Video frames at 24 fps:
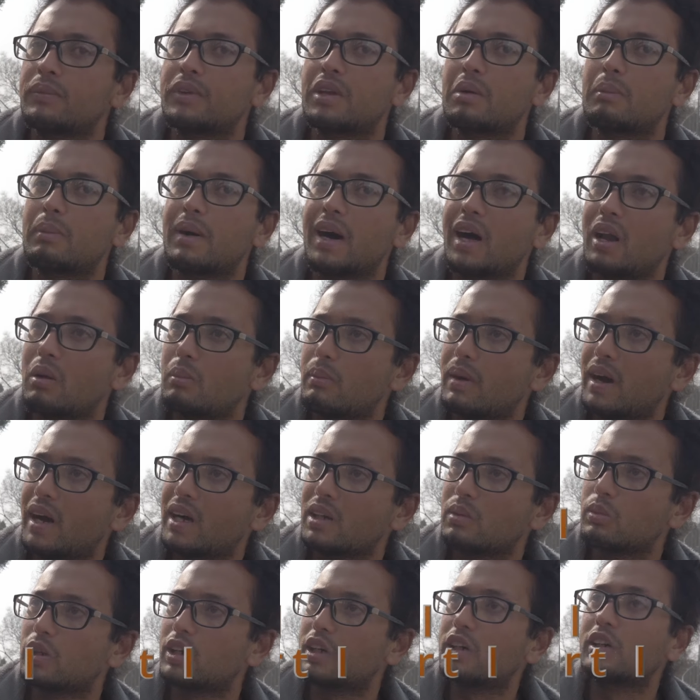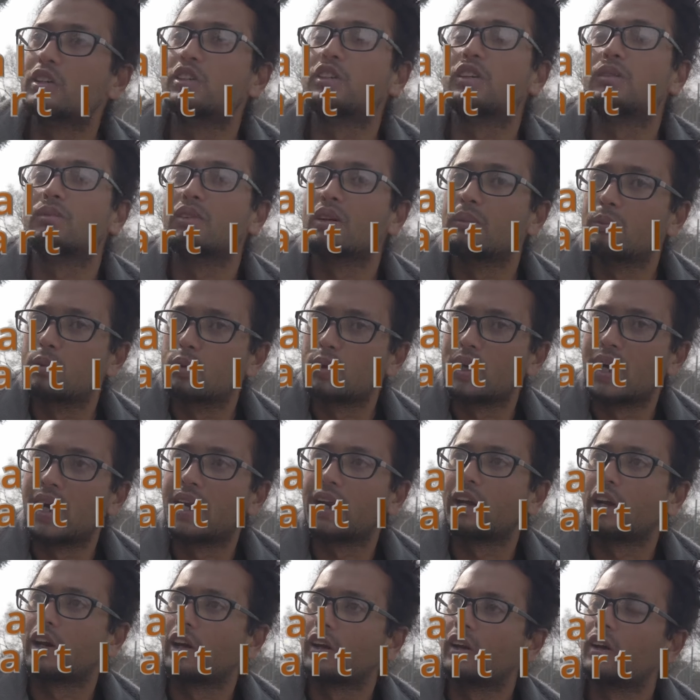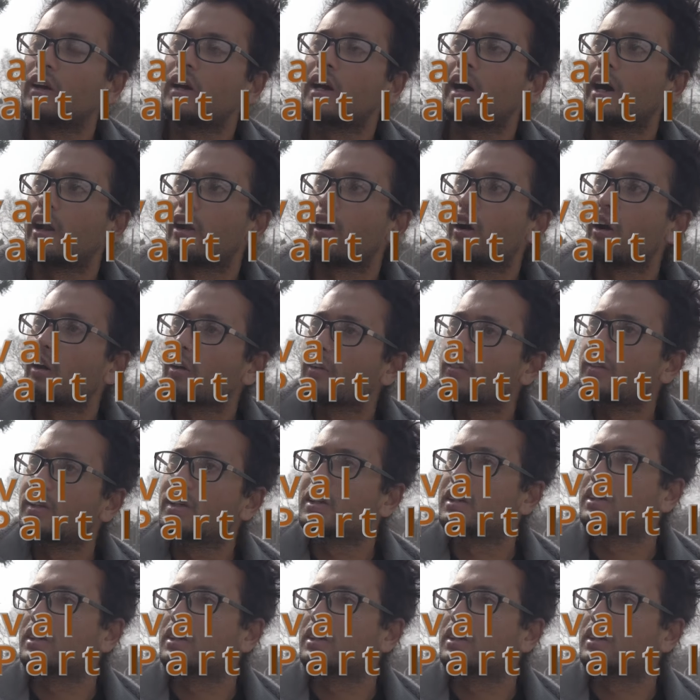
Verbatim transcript: Nepal Mahatmya, Shiva Puran, and all, and all of